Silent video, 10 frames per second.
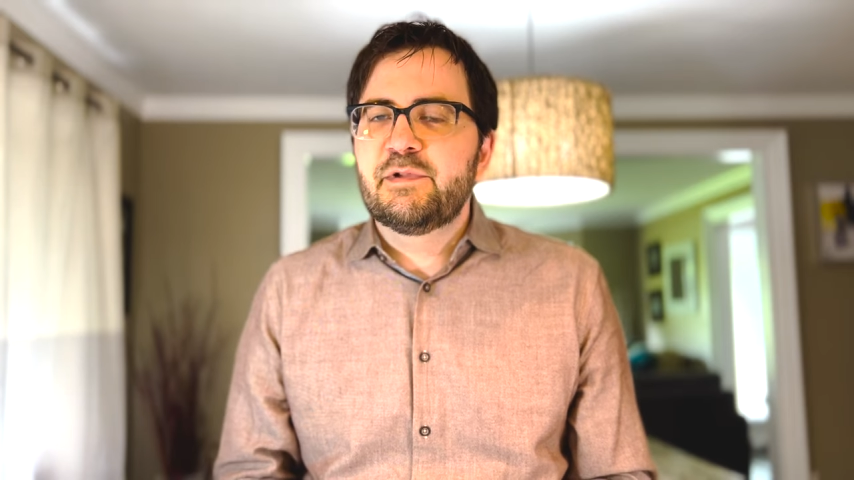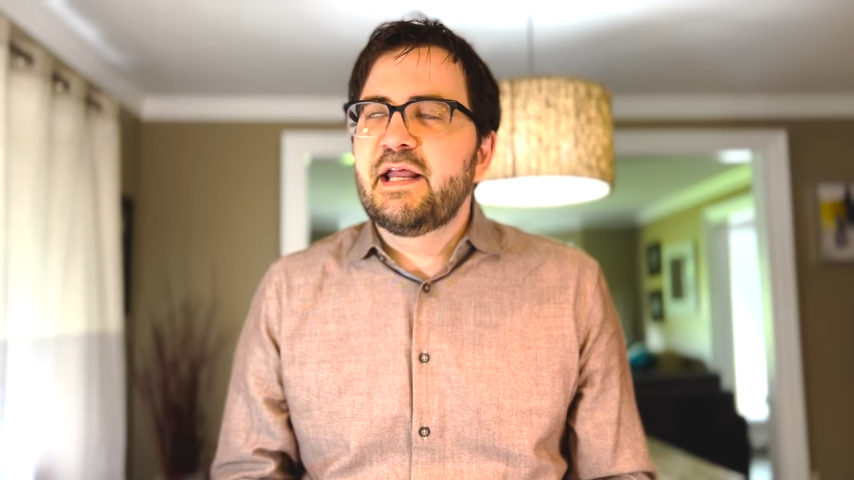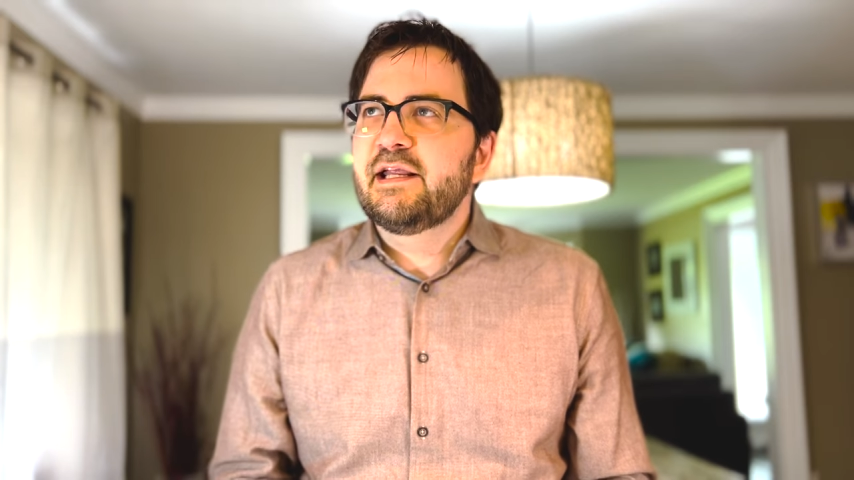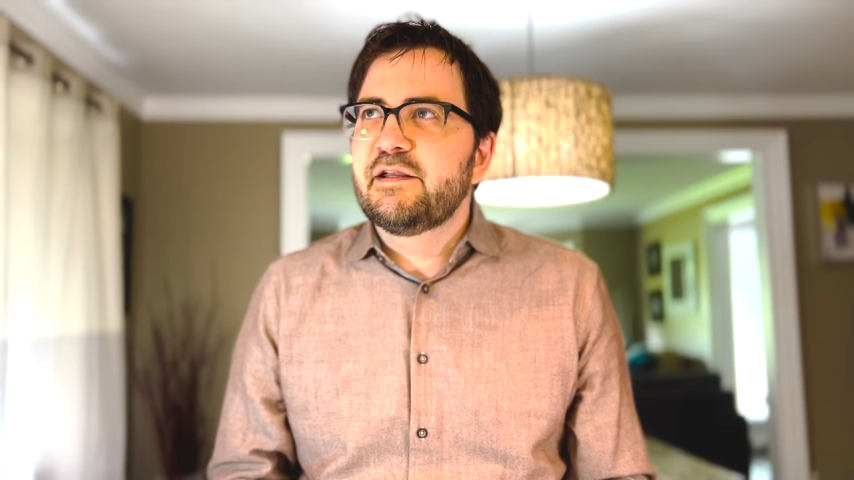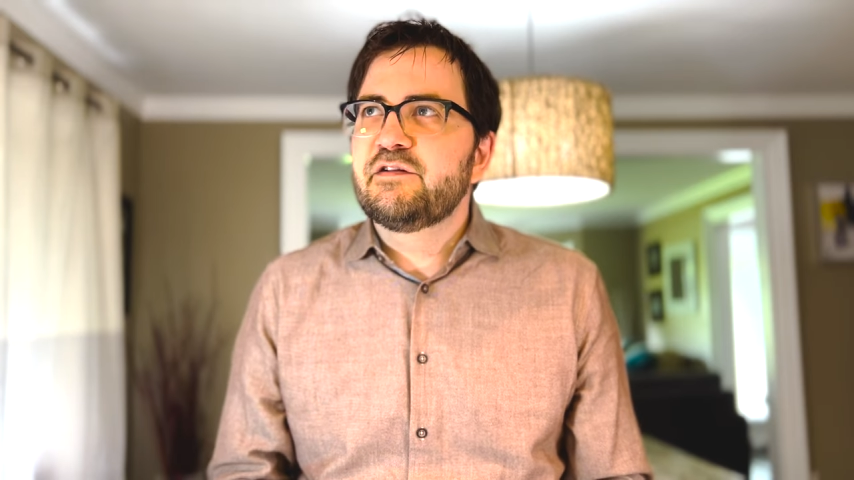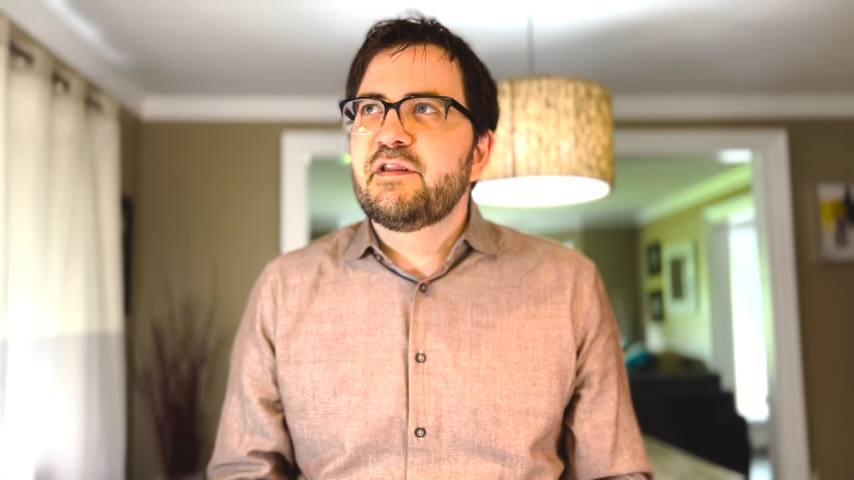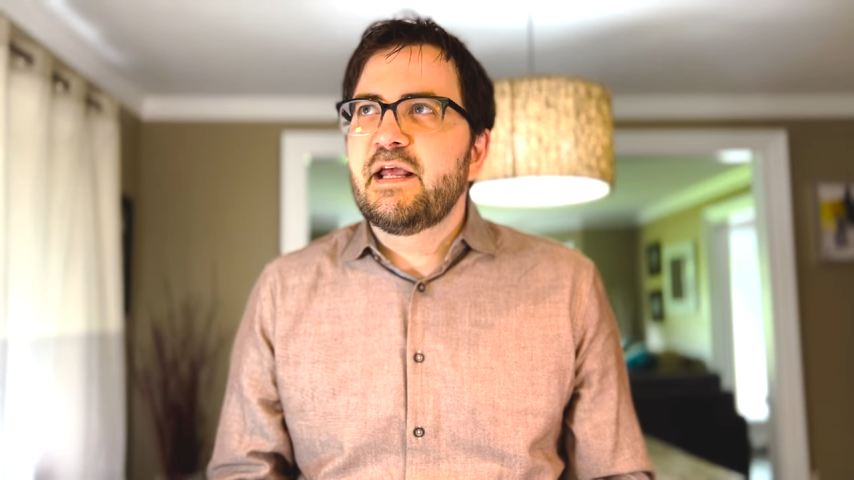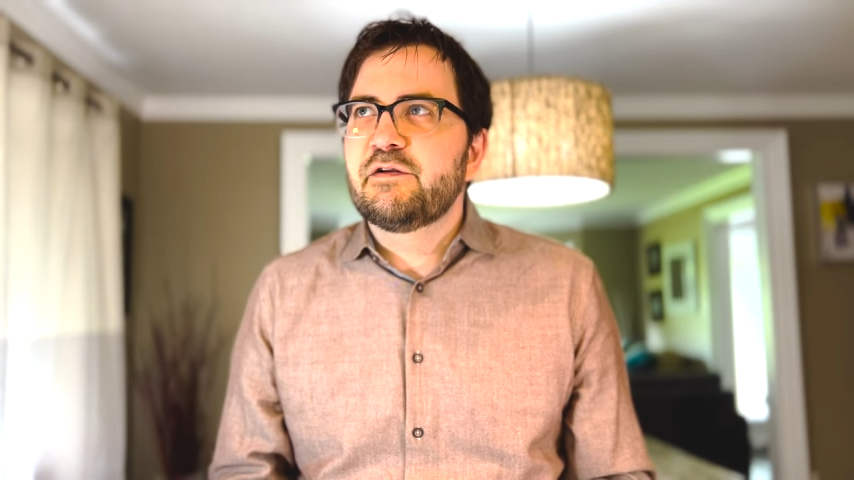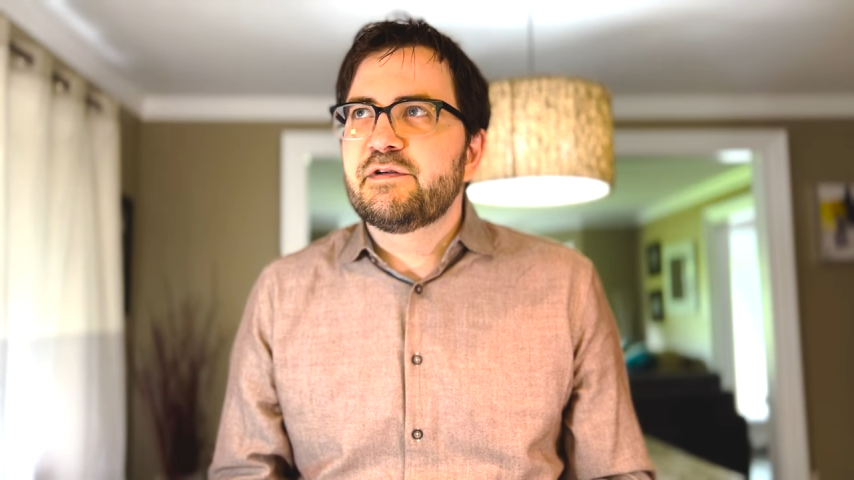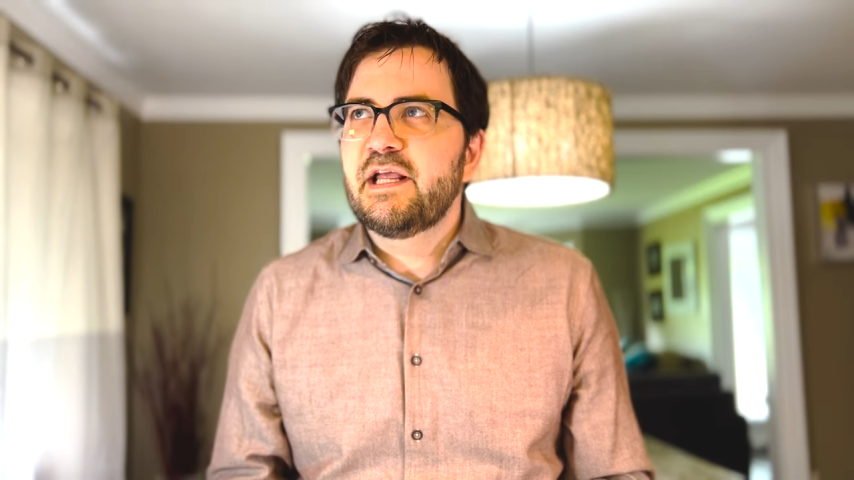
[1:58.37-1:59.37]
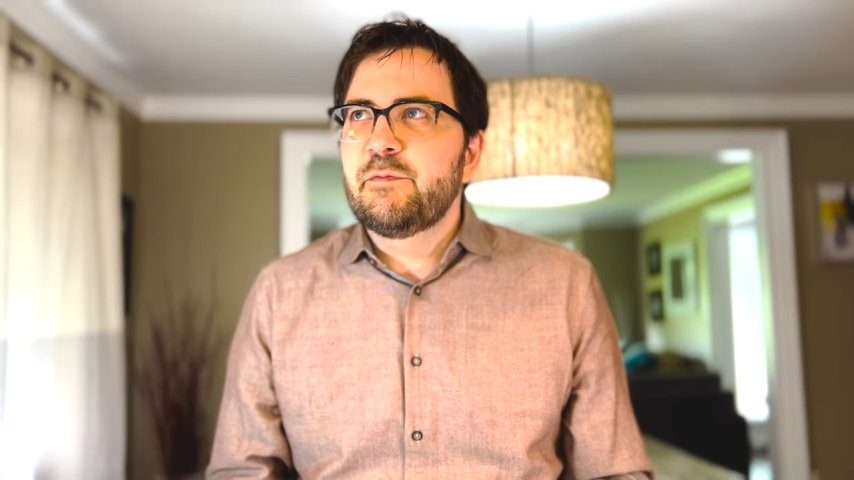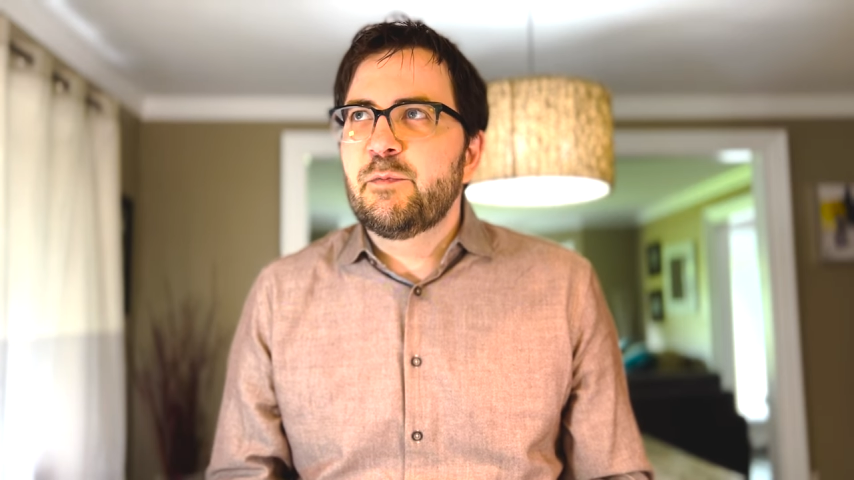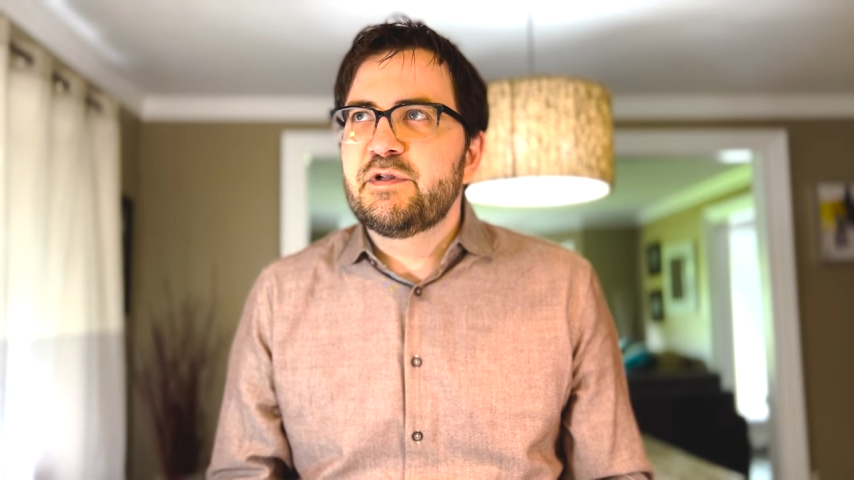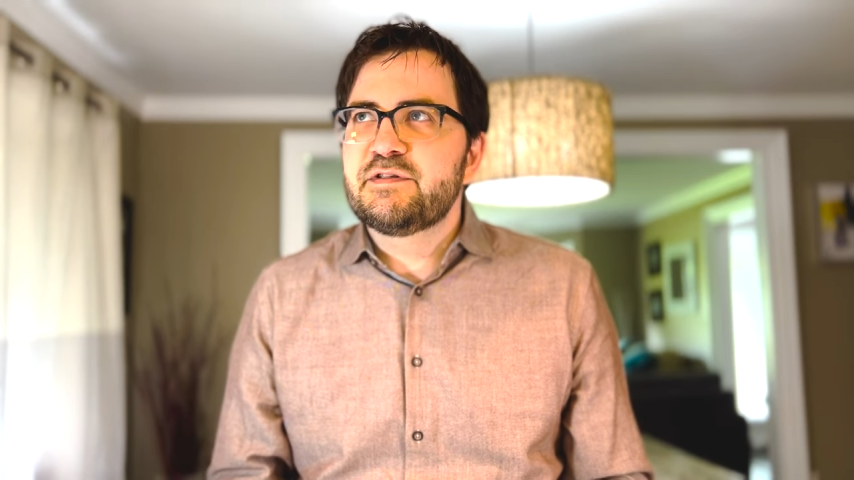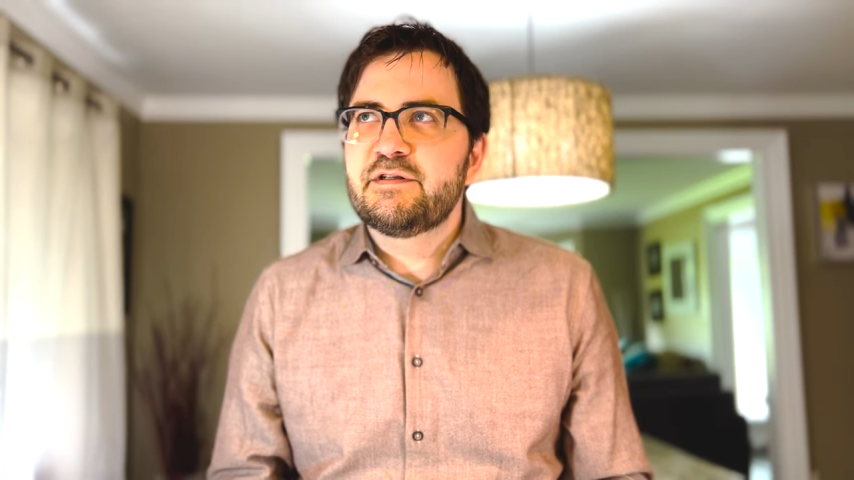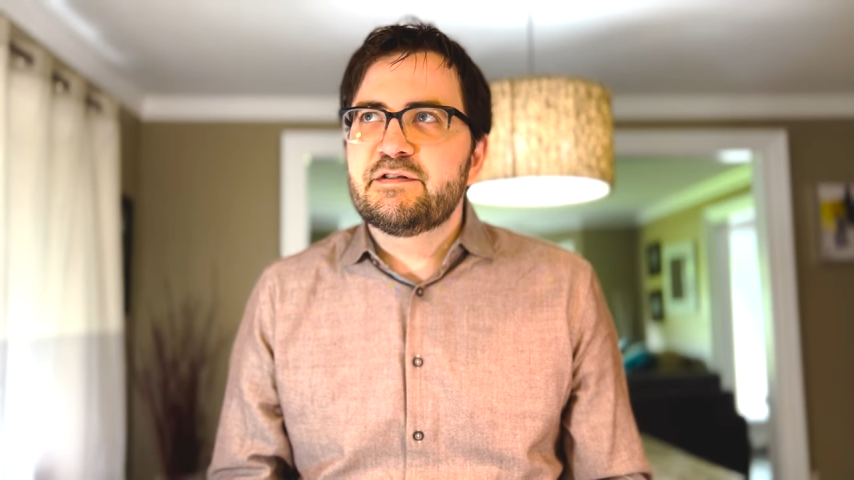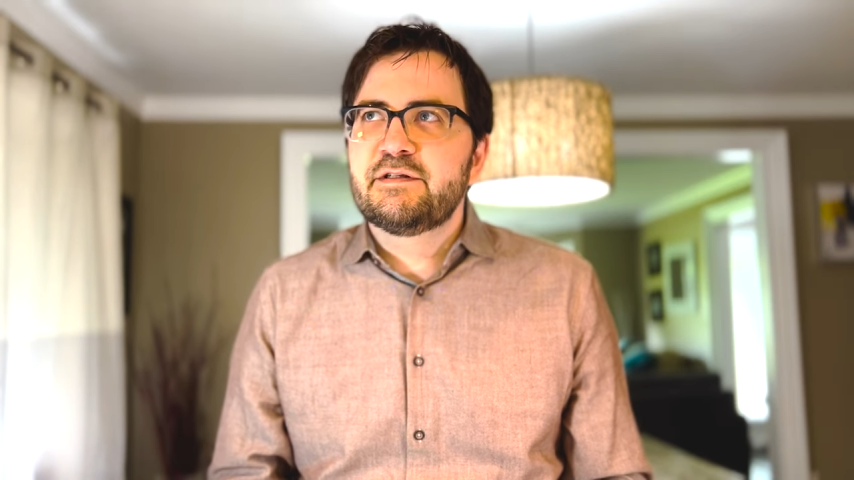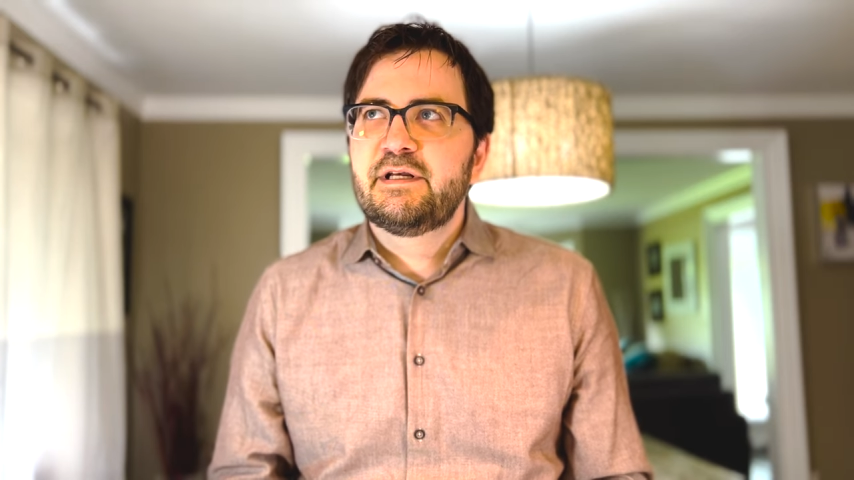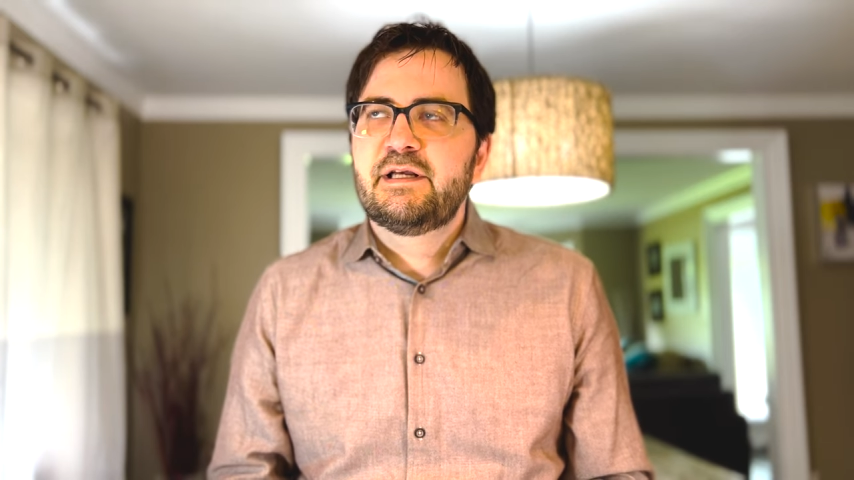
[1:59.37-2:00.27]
getting into the entertainment business.